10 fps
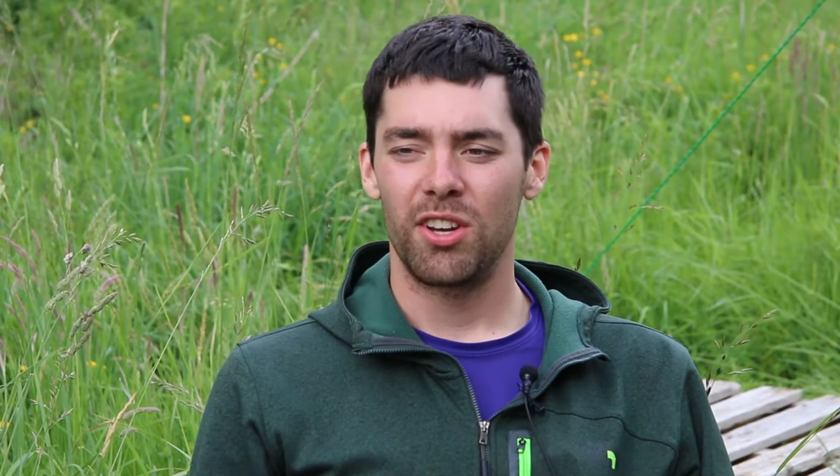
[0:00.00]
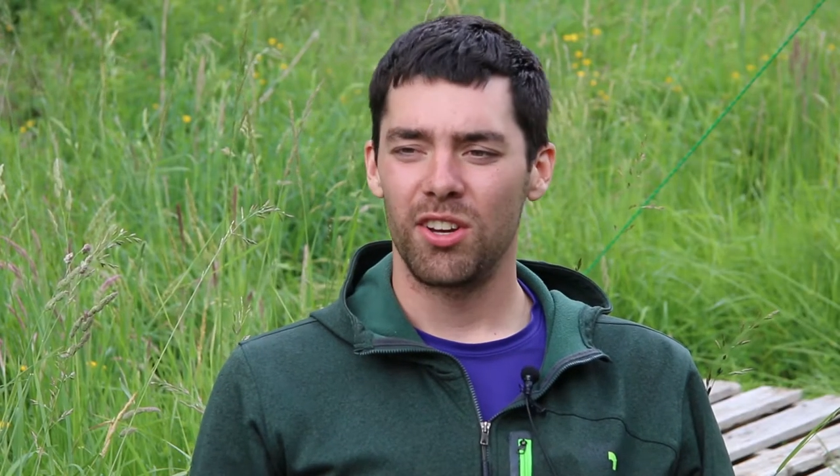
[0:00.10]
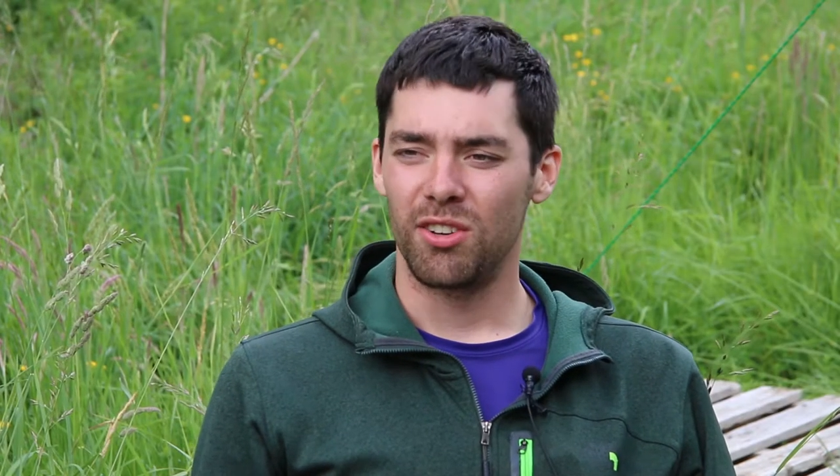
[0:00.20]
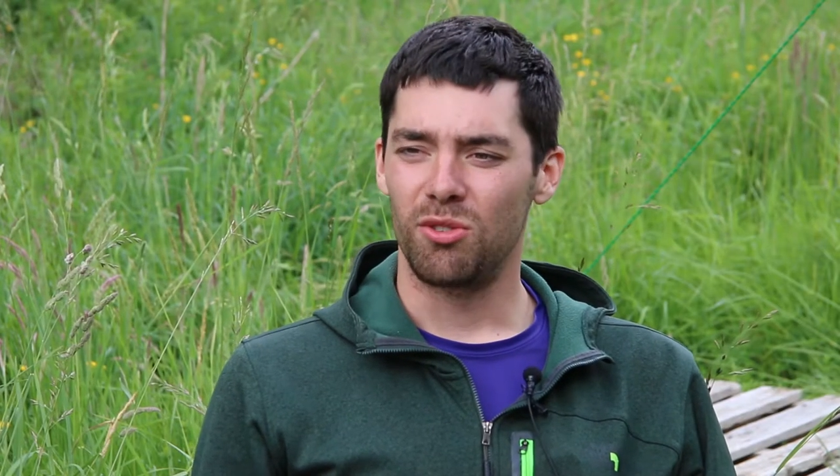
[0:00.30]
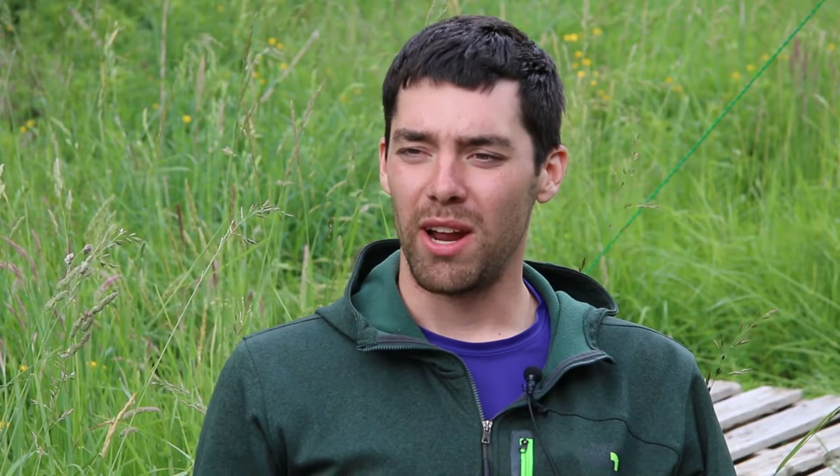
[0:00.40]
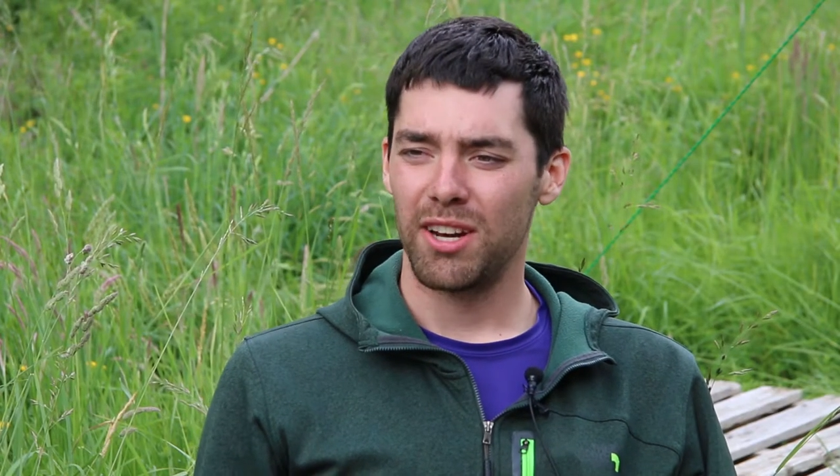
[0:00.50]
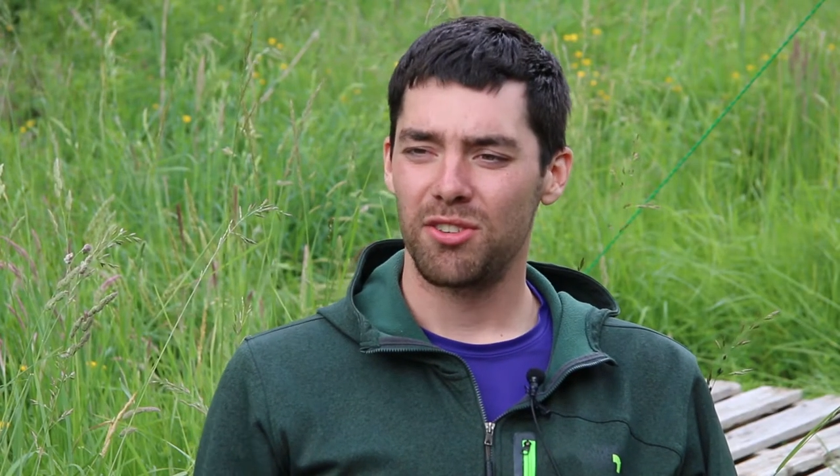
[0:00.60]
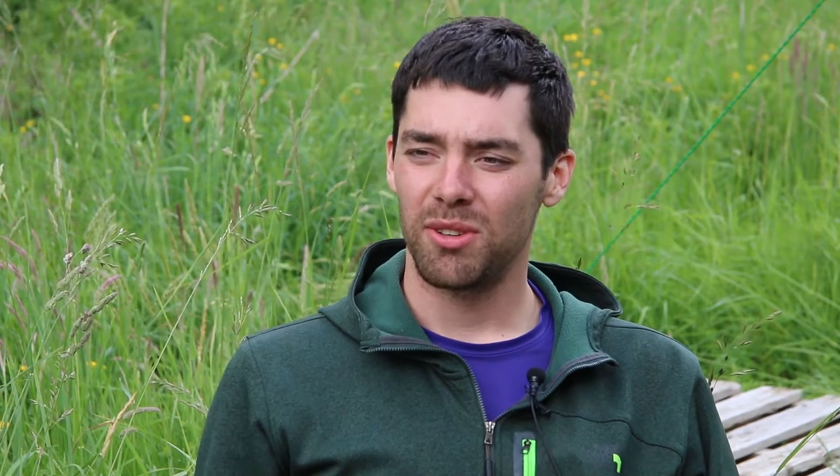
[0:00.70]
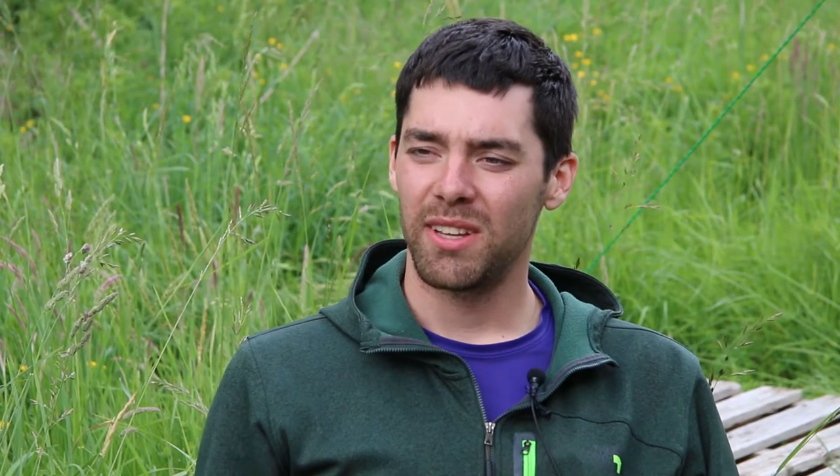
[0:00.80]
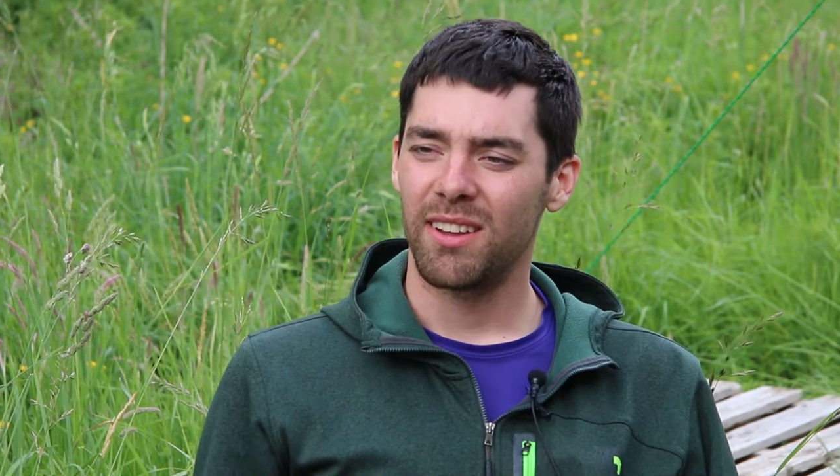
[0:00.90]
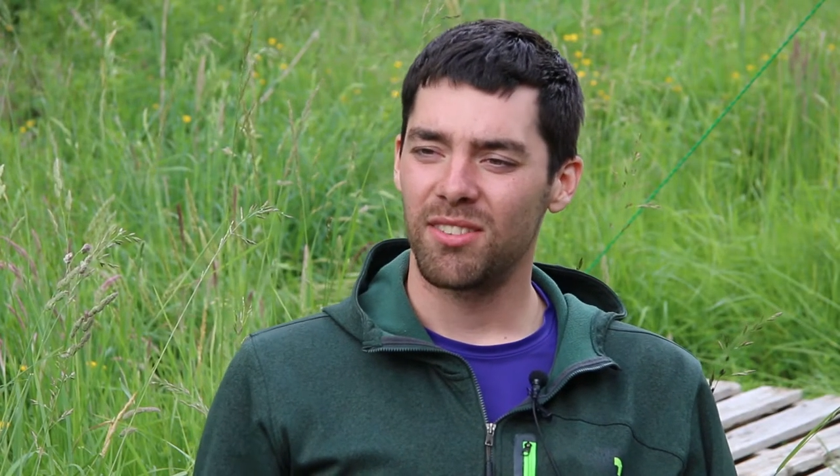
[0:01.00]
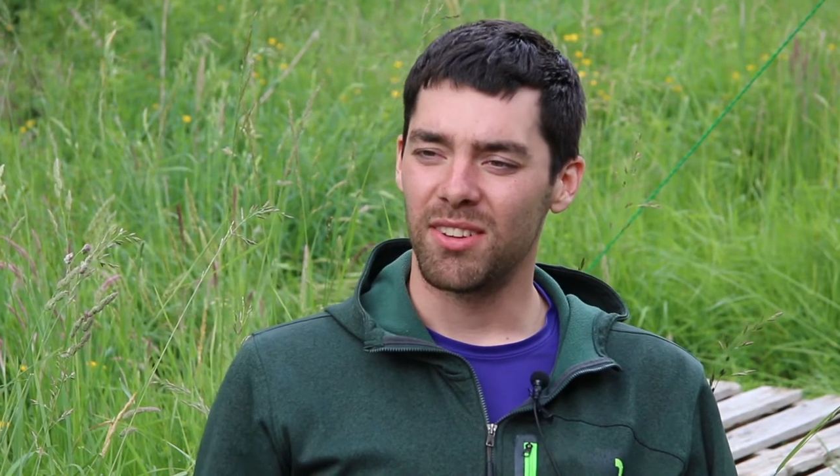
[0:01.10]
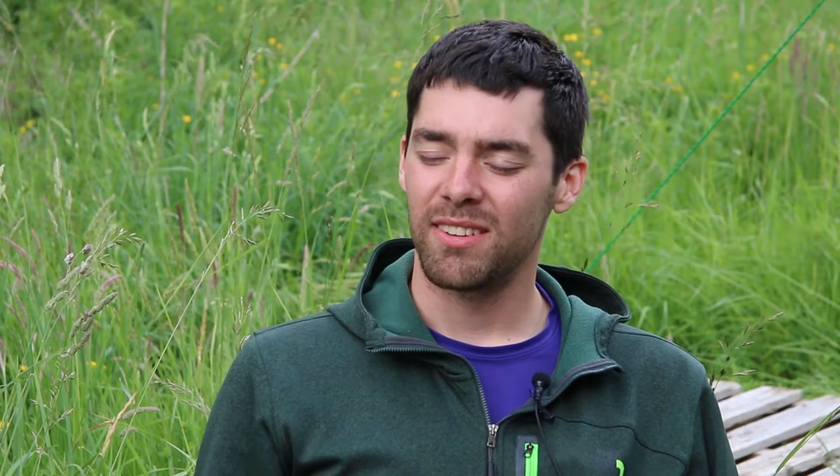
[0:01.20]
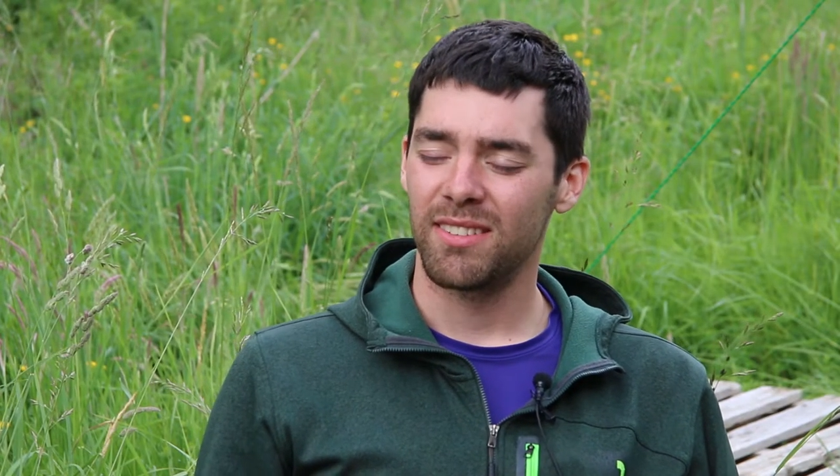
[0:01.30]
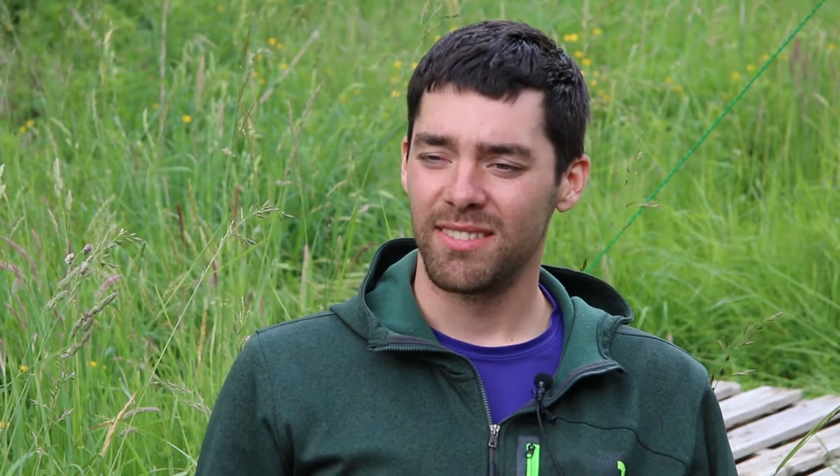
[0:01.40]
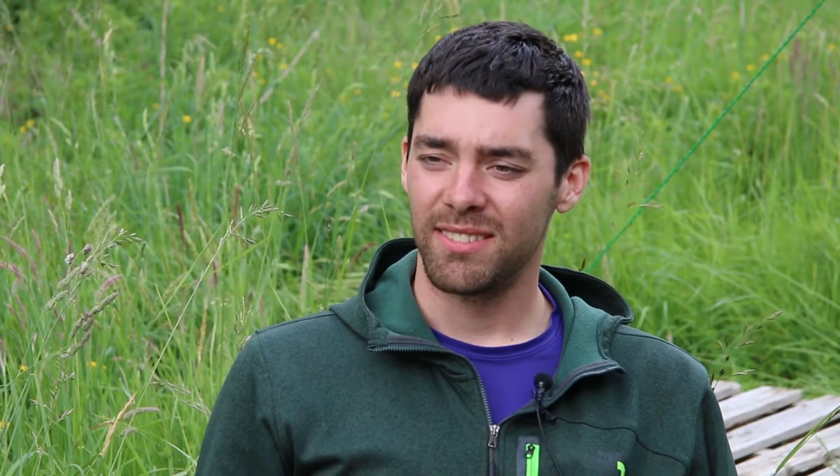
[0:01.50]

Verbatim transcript: could gradually, as a